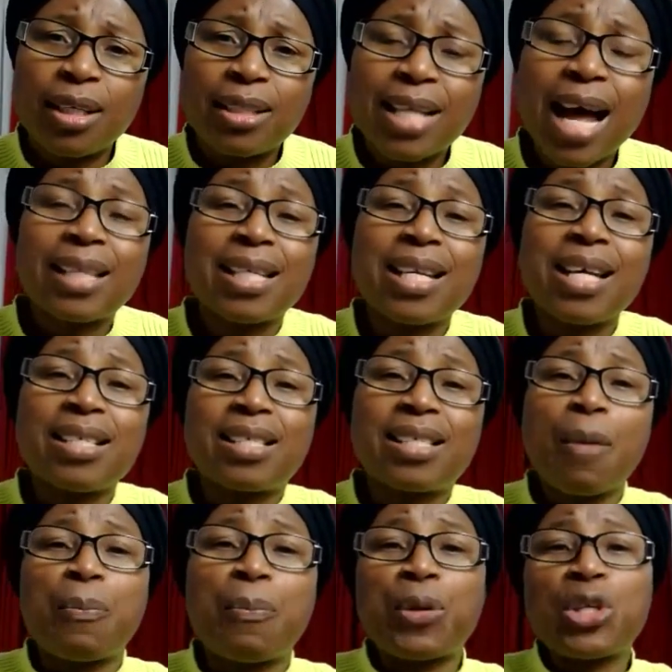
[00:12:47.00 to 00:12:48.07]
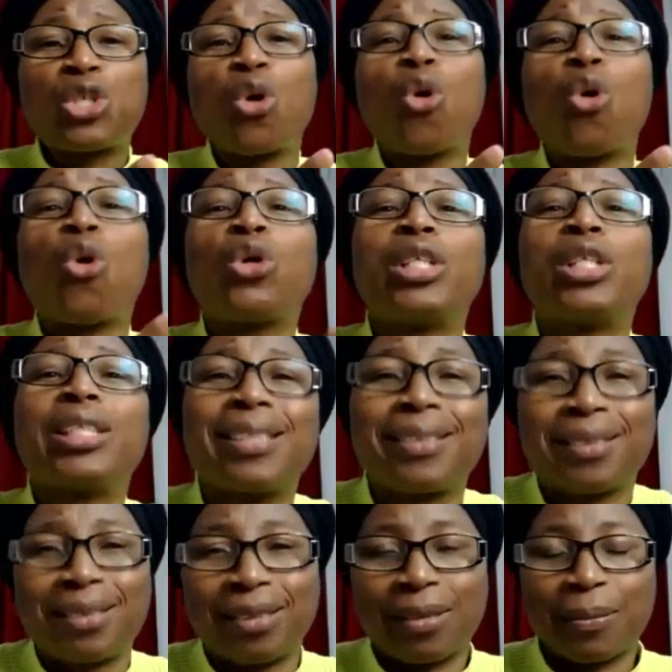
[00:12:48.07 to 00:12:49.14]
that at least they preach
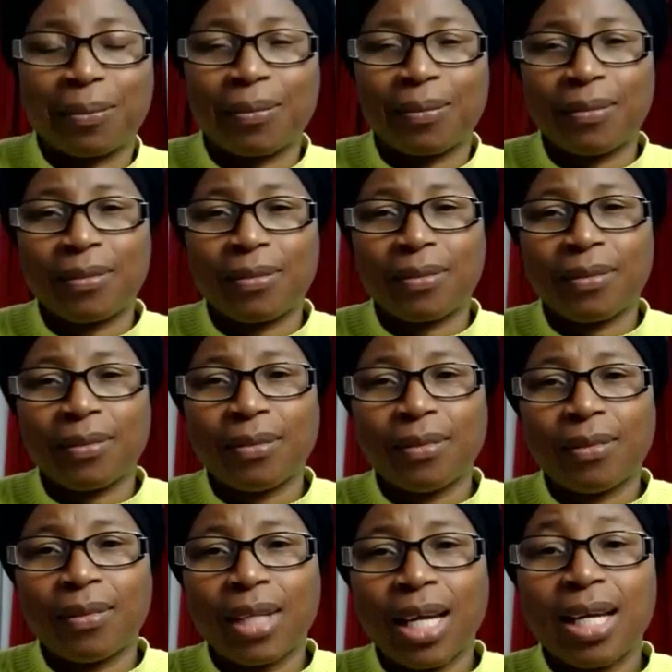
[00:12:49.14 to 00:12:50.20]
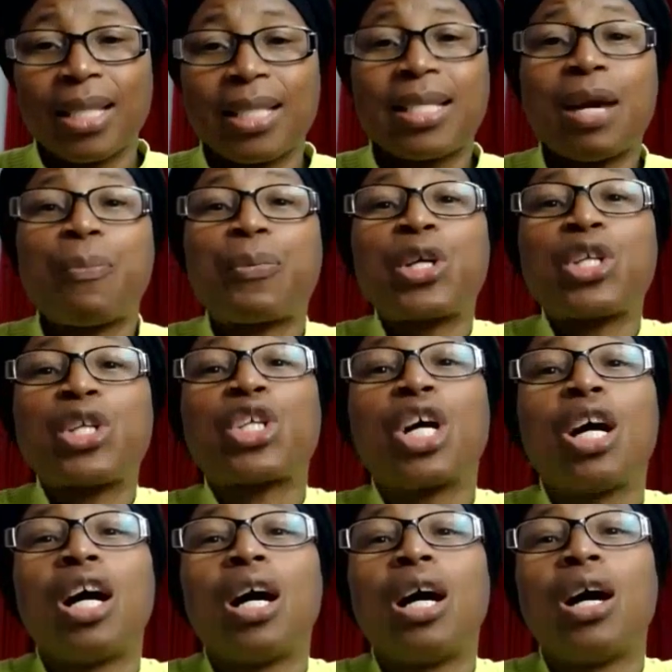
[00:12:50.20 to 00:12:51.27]
holiness. They preach
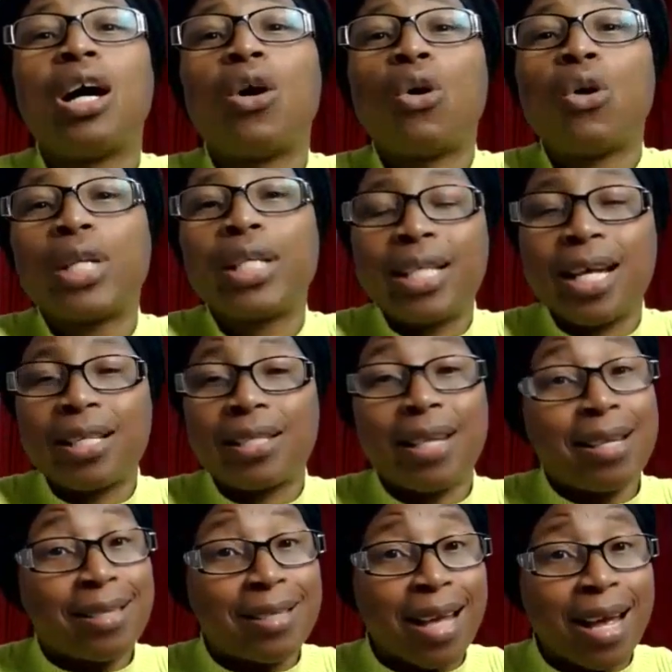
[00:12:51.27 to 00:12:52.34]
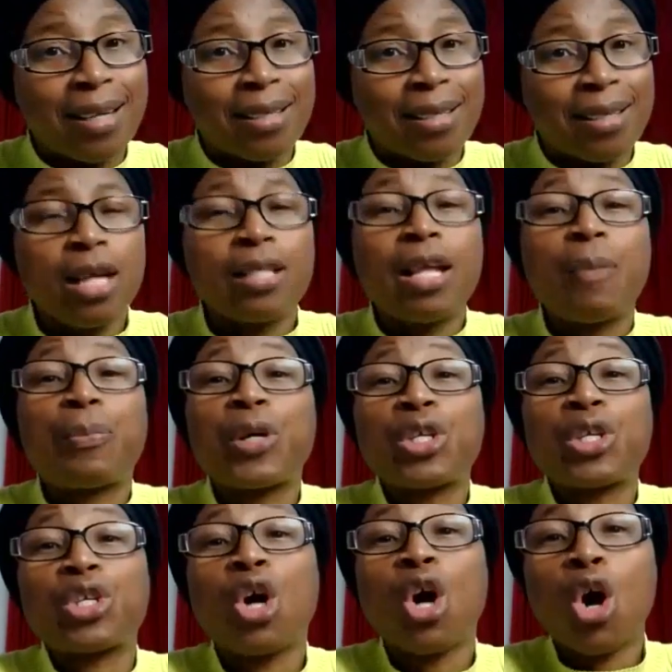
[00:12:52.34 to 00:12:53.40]
holiness, they said. They
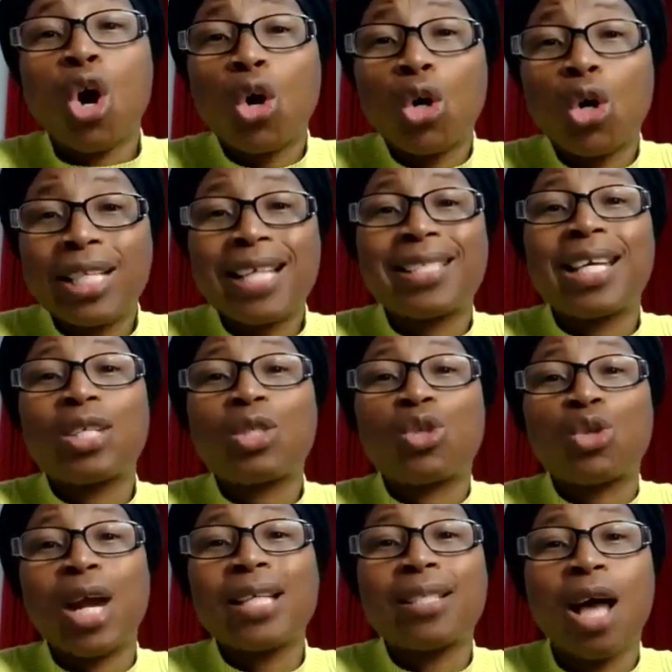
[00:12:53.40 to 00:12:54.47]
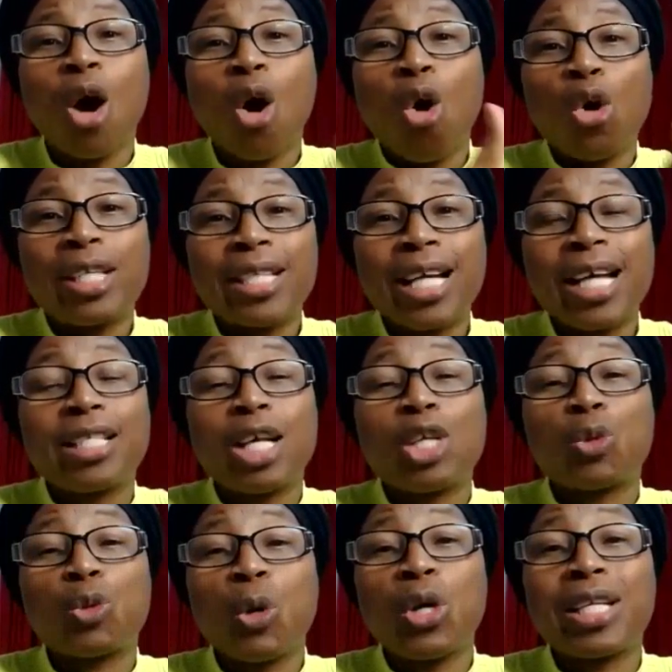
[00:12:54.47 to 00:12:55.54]
preach holiness. They dress holiness. They,
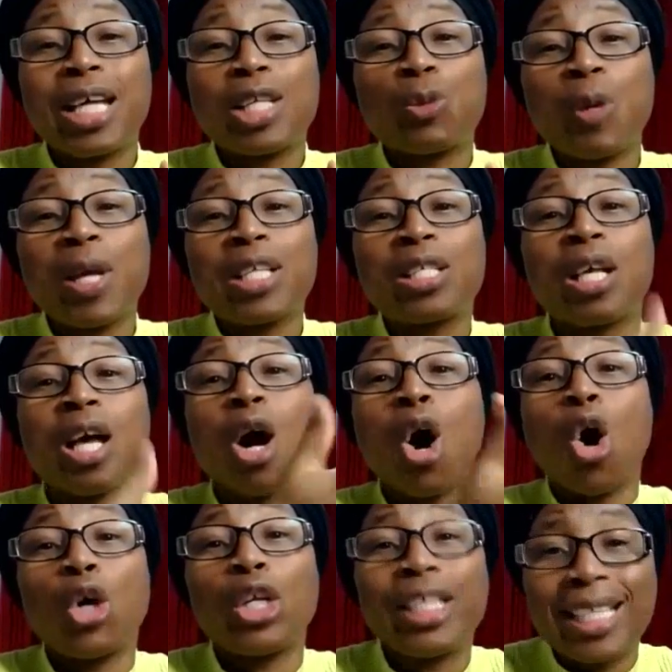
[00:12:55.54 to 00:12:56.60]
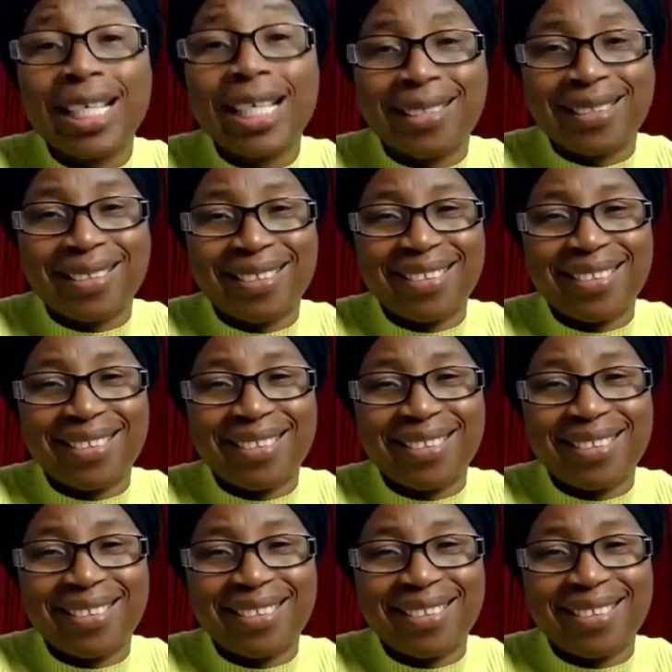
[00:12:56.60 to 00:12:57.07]
sp- they speak holiness.